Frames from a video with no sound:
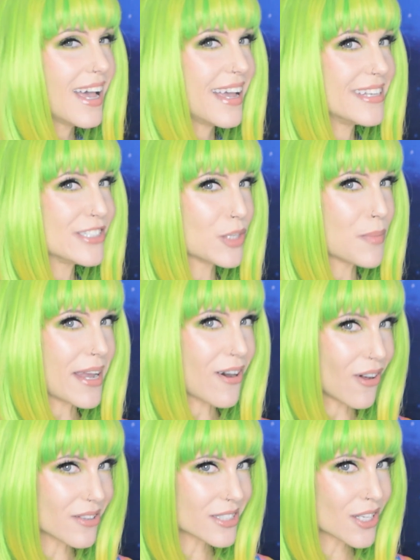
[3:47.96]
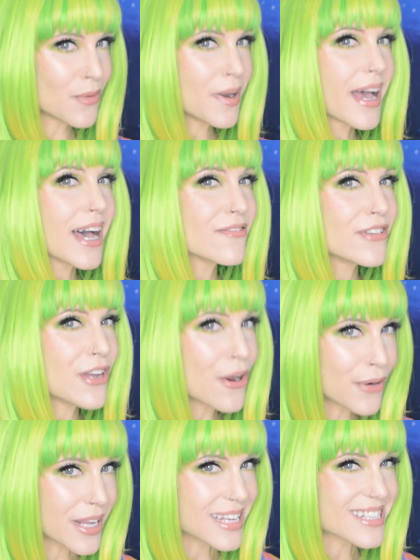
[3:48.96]
And you may also have
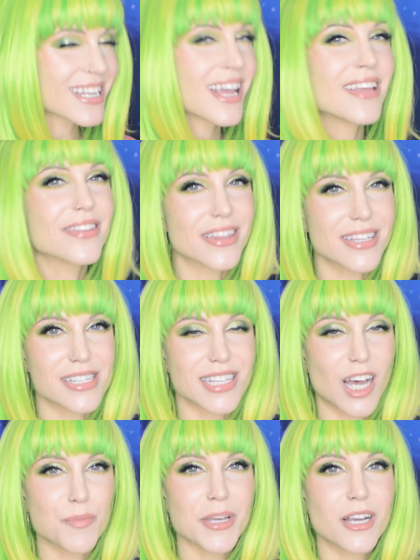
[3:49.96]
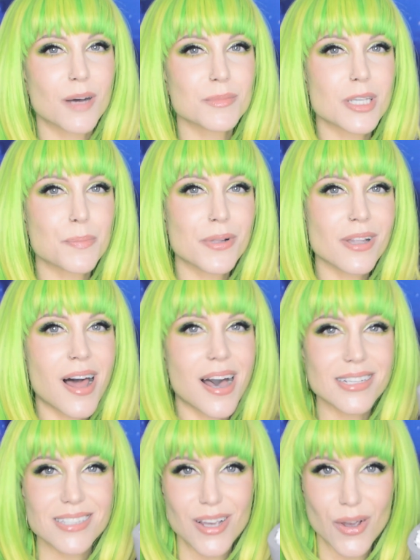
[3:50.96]
noticed that this topic comes up a
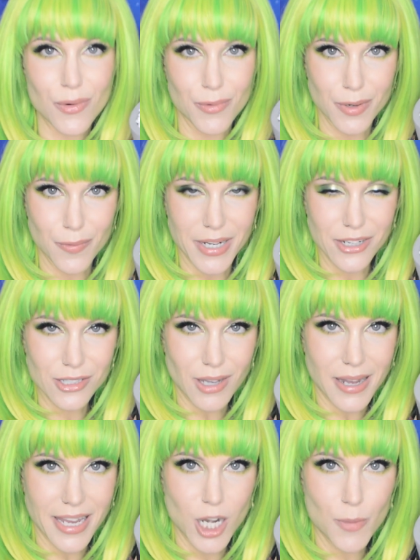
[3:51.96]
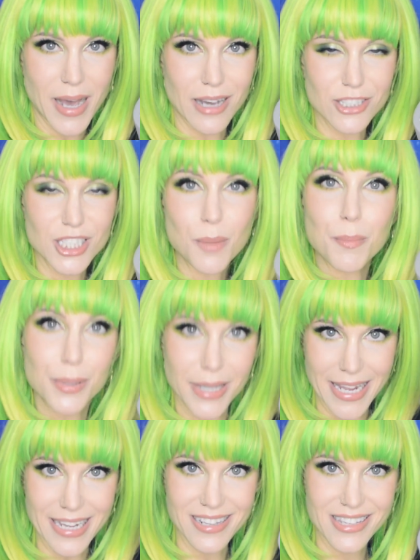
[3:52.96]
lot when we are talking about
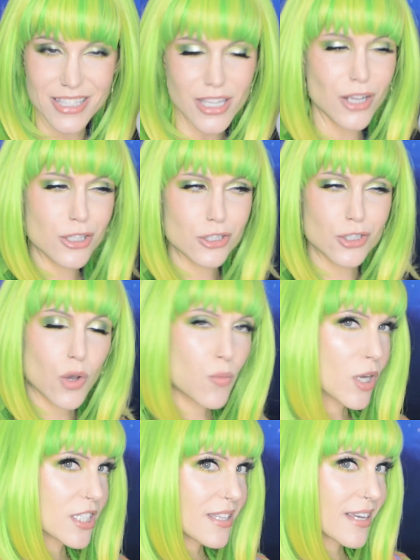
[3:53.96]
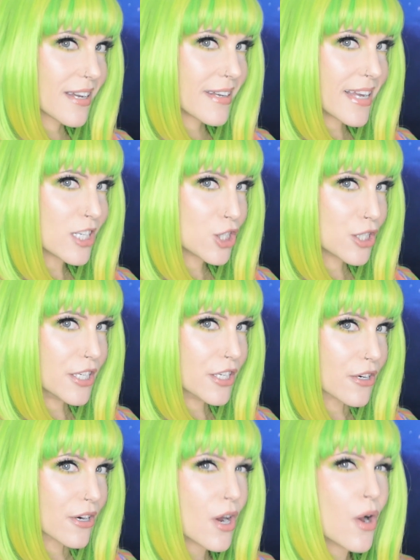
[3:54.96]
plants. So what's the connection
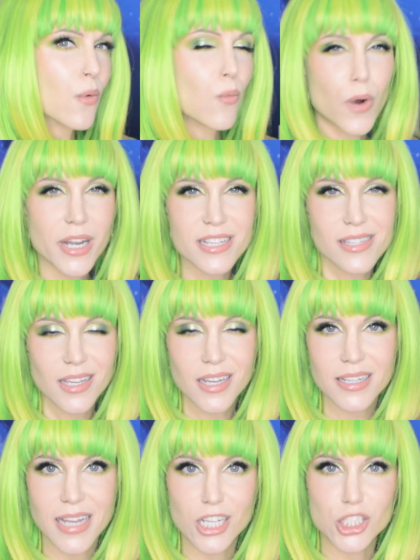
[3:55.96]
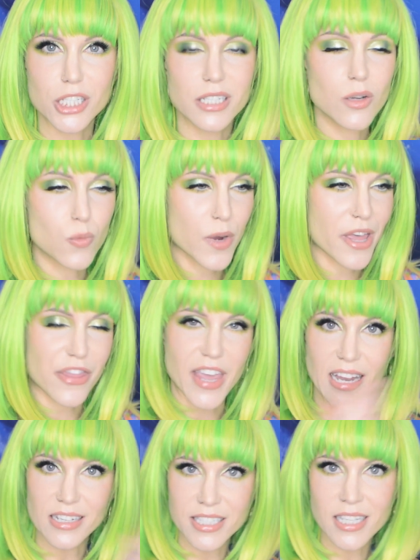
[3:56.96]
here? What is the connection with
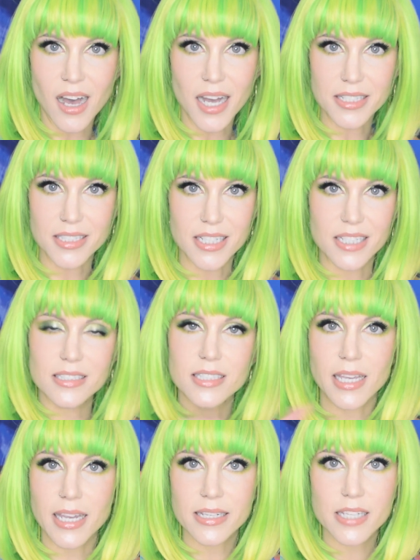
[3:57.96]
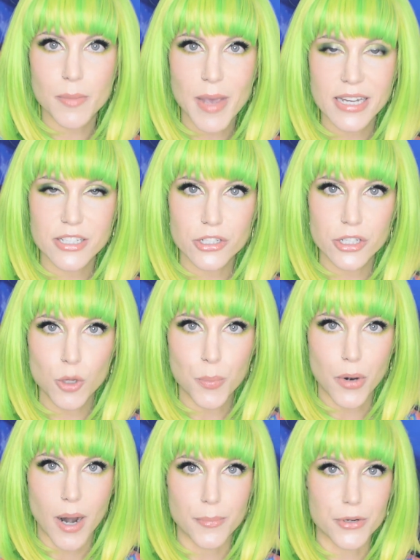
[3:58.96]
antioxidants, antibacterial
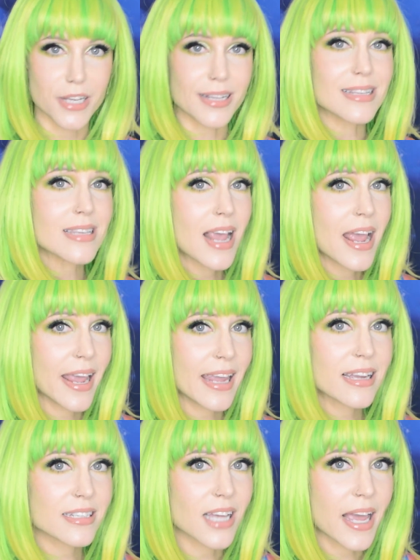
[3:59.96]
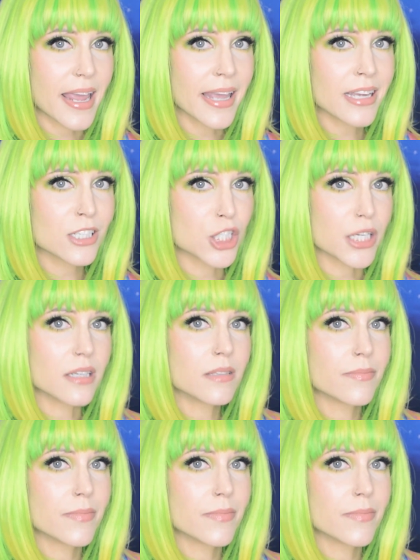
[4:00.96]
properties, anti-aging,